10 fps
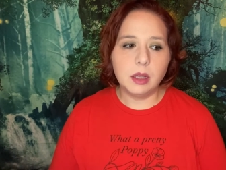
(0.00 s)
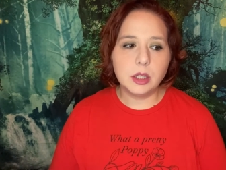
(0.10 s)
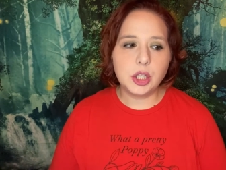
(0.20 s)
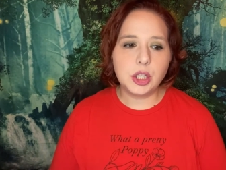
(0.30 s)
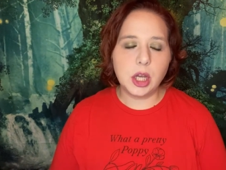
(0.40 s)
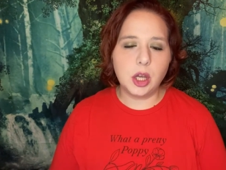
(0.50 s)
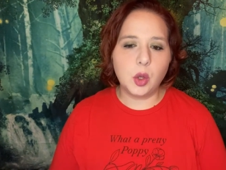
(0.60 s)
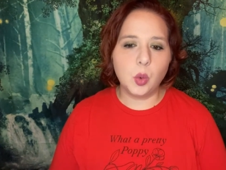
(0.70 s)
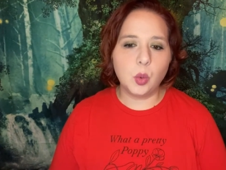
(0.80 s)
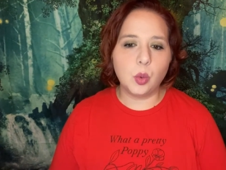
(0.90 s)

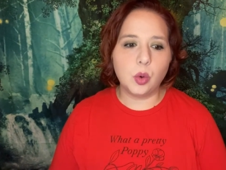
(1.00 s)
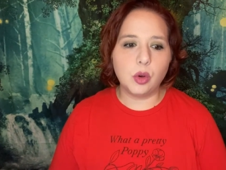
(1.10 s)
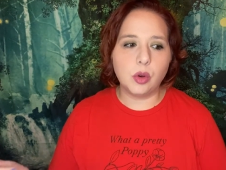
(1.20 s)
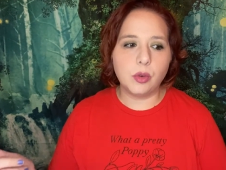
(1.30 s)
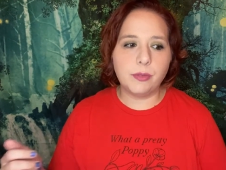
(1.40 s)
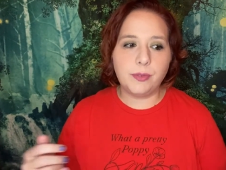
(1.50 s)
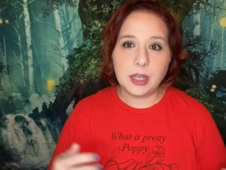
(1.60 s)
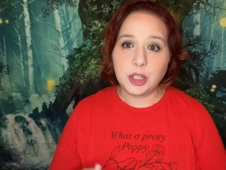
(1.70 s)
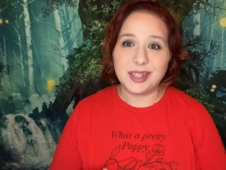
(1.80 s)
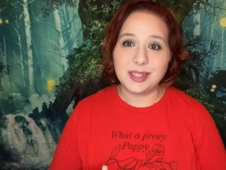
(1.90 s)
so
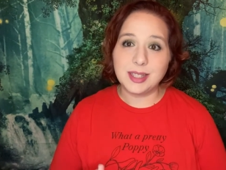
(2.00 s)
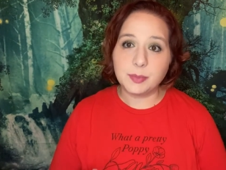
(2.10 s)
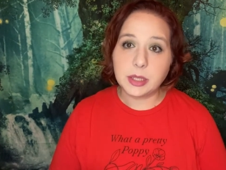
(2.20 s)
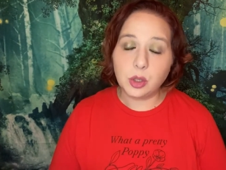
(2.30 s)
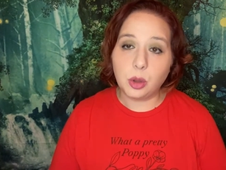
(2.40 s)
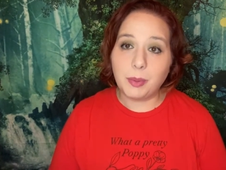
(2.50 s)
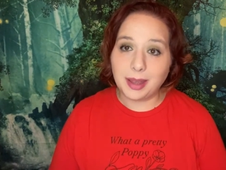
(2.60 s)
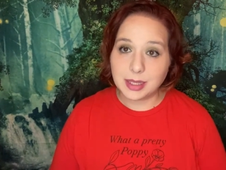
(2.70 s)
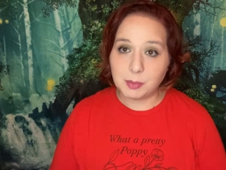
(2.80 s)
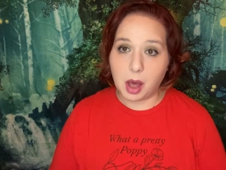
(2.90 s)
Vicious has been told
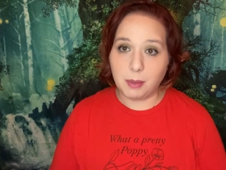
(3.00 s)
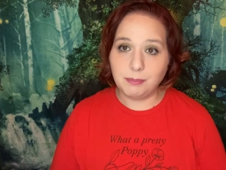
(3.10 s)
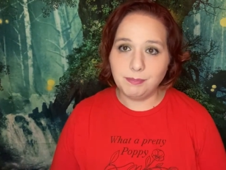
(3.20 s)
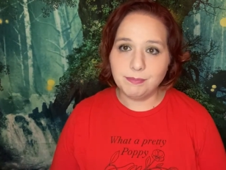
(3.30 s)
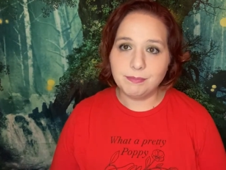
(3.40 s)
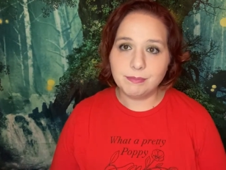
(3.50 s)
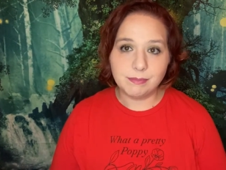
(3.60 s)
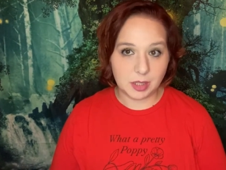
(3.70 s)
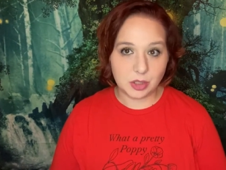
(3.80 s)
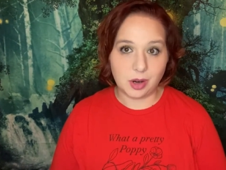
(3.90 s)
by his mom,
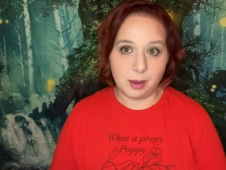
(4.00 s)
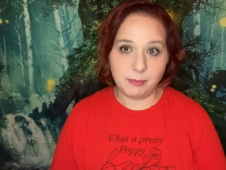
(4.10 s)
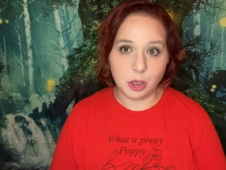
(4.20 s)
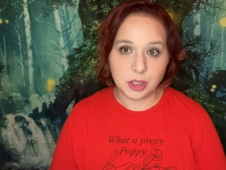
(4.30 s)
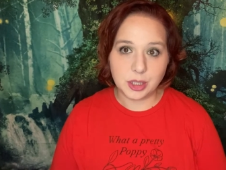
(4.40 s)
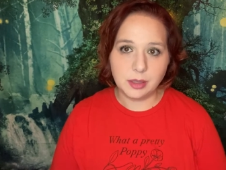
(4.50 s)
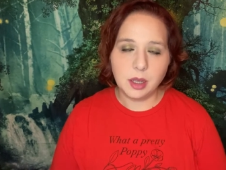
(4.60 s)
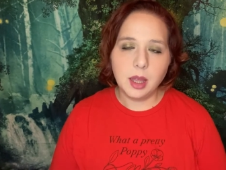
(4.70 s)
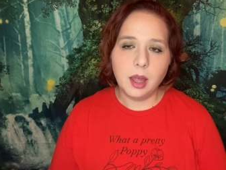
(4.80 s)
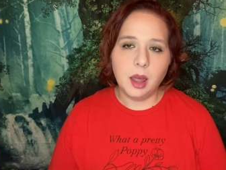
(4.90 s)
the scribe virgin,
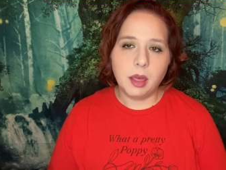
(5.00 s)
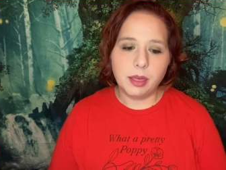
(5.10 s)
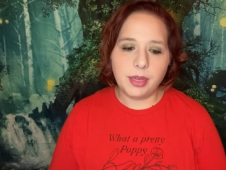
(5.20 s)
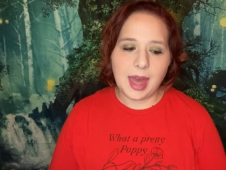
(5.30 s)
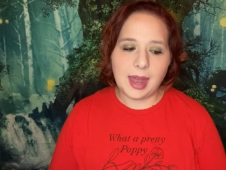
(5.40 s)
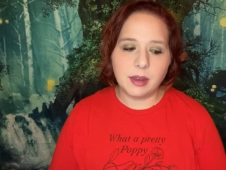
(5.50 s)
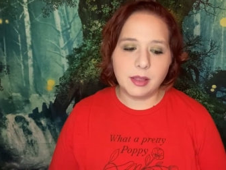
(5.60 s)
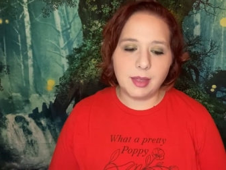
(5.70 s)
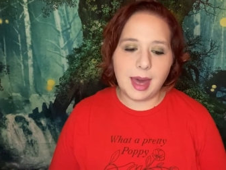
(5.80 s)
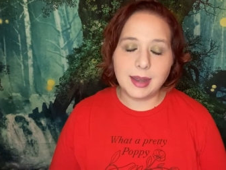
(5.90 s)

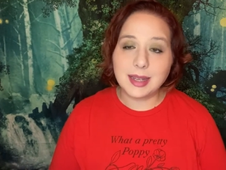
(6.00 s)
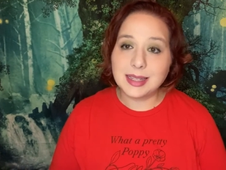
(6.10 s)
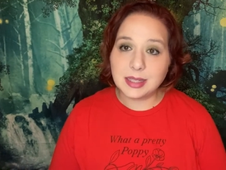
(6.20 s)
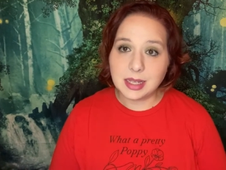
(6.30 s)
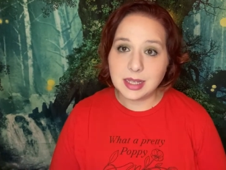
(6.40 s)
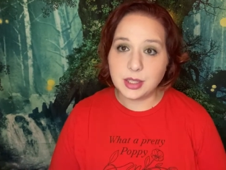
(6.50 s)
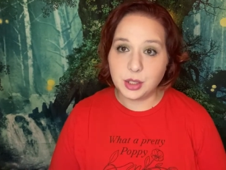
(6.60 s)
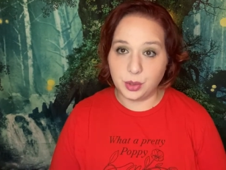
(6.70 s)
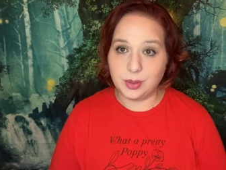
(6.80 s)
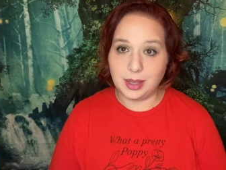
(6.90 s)
that that is
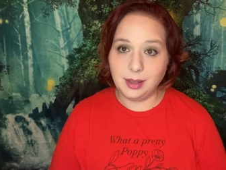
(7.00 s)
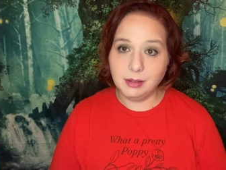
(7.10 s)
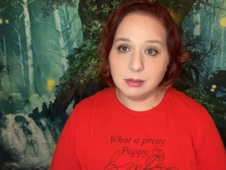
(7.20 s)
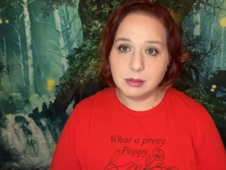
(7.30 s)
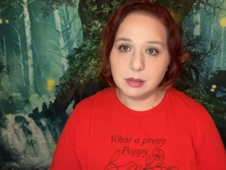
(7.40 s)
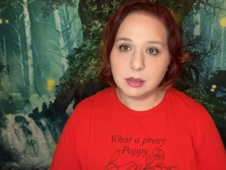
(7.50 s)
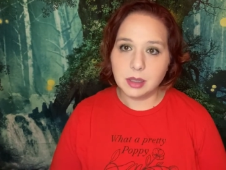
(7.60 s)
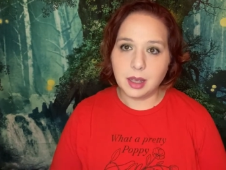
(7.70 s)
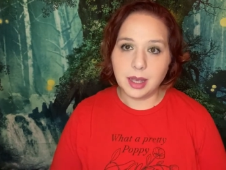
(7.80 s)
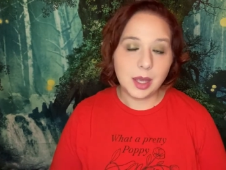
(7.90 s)
his duty.
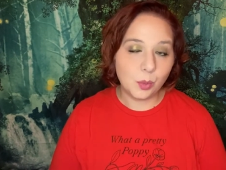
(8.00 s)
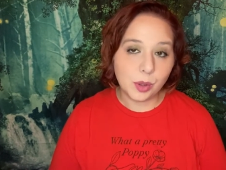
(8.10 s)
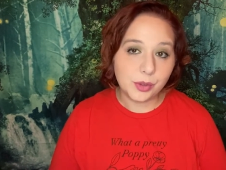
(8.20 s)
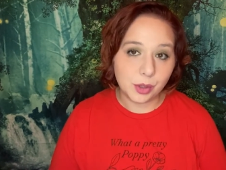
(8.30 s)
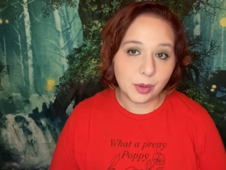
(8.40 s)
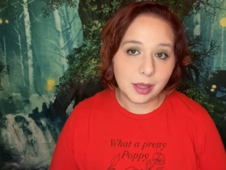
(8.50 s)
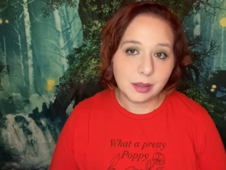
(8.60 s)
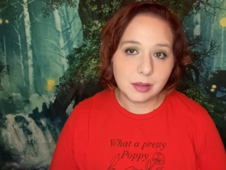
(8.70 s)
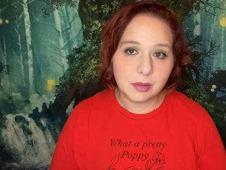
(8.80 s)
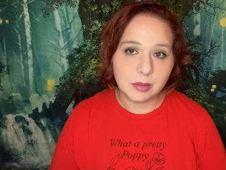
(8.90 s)
He will do it